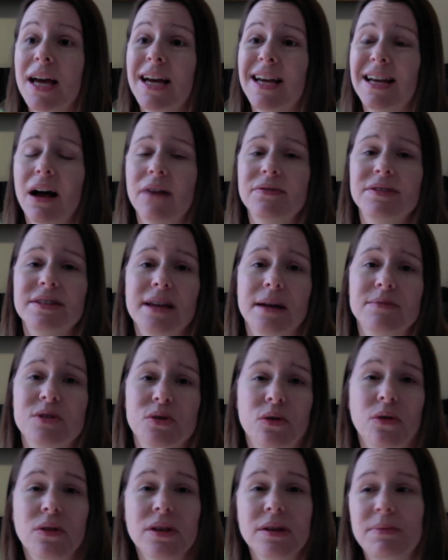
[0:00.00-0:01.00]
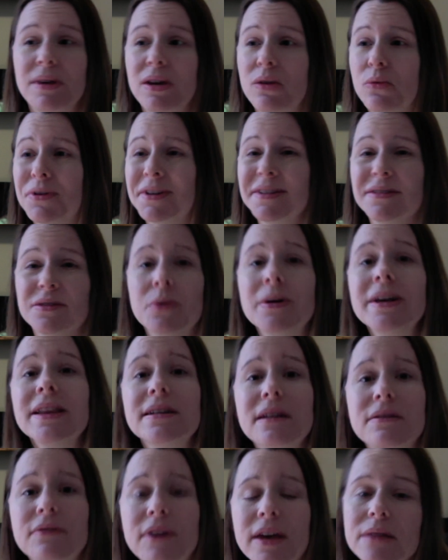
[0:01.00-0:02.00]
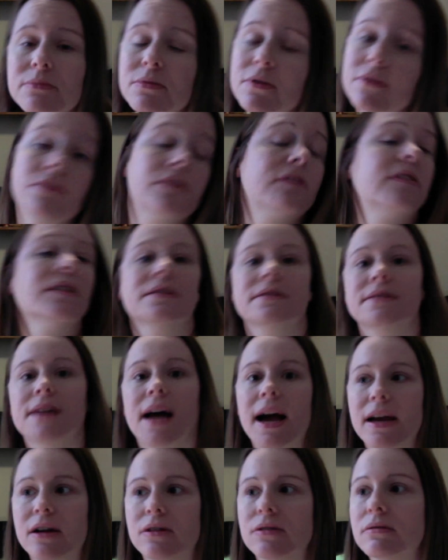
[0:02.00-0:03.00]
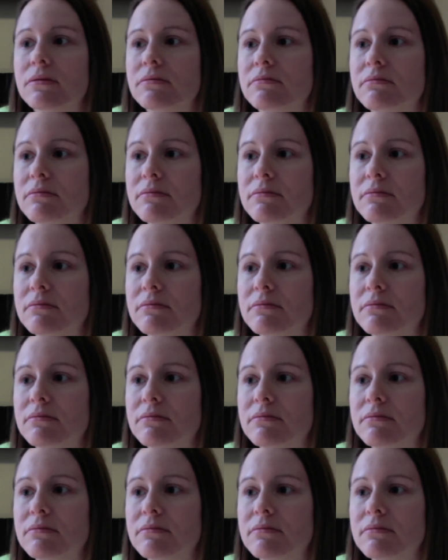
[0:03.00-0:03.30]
Oftentimes there would only be one toilet available for an entire